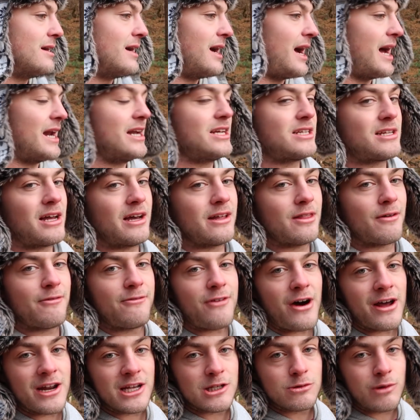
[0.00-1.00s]
And it's like the
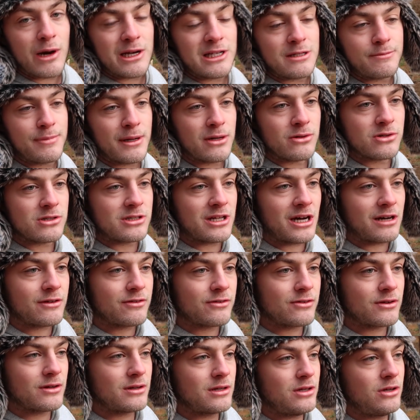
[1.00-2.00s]
funnest way to build
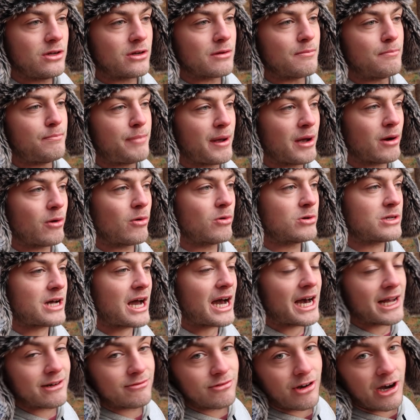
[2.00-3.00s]
stuff. You can build
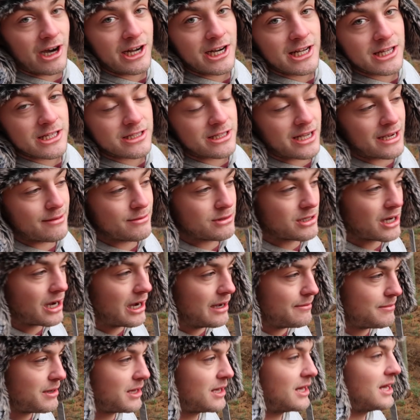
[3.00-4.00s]
and ride at the same
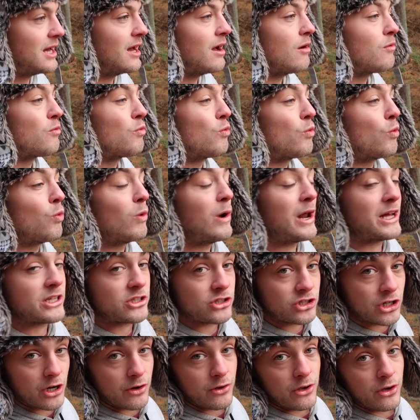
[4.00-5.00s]
time. Let's
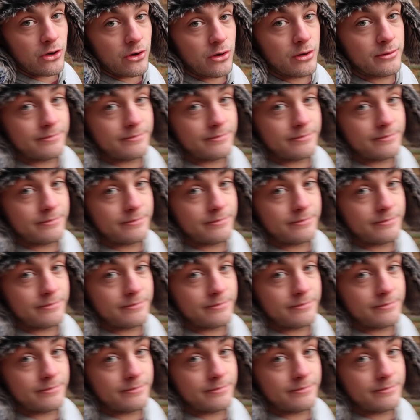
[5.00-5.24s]
show you.